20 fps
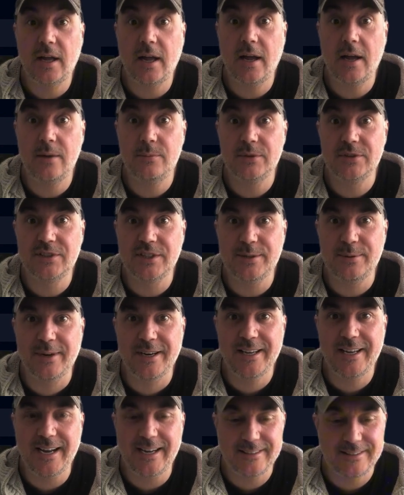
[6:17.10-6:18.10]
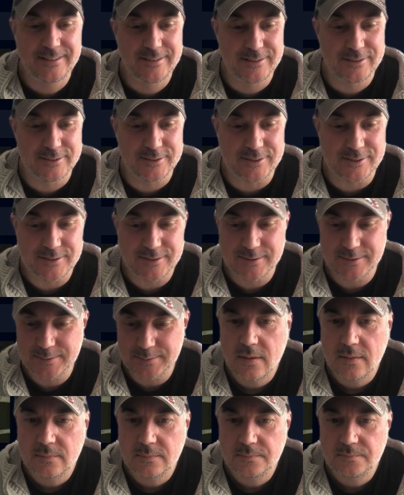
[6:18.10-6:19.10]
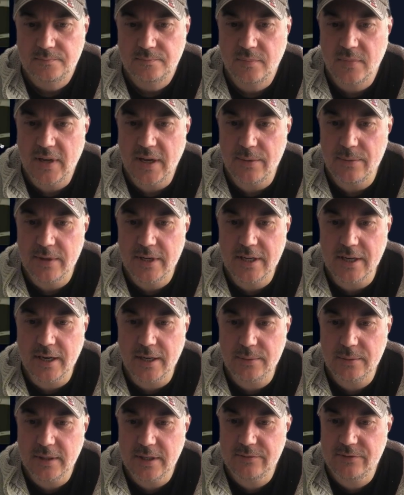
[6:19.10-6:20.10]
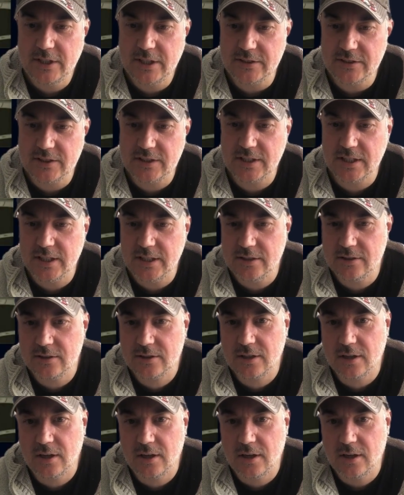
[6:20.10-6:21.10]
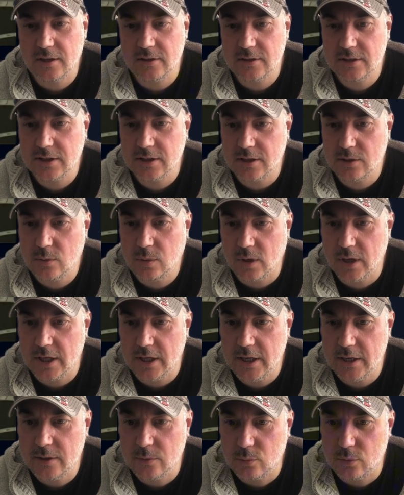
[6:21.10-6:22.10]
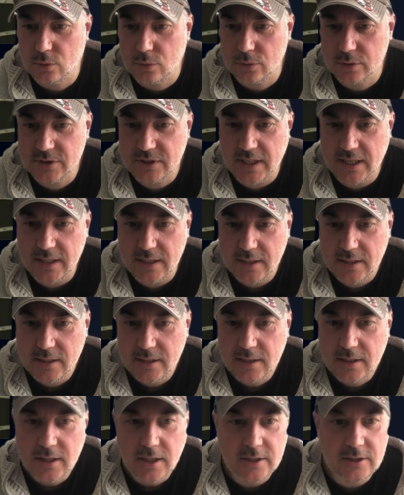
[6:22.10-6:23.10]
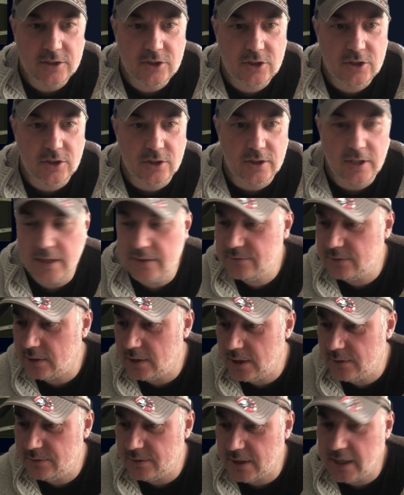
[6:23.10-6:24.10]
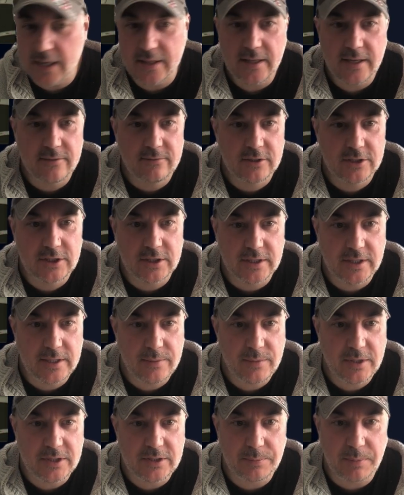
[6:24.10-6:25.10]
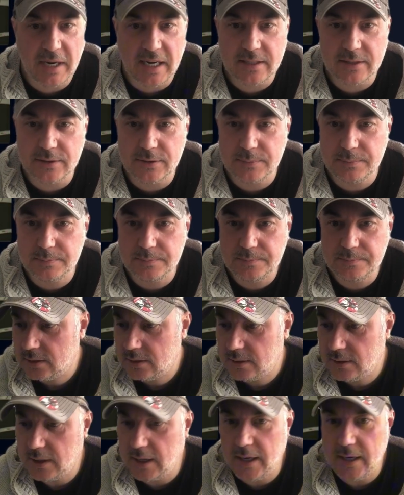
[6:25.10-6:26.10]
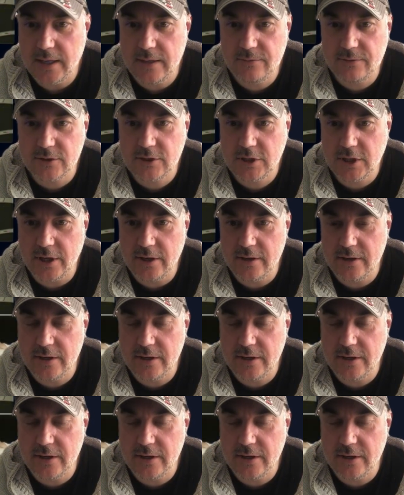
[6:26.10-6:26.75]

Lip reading: and we'll see what it does. And there we go. If you can see, look at the quality of the water and the skull. If I get the original image back up, yeah, if I show you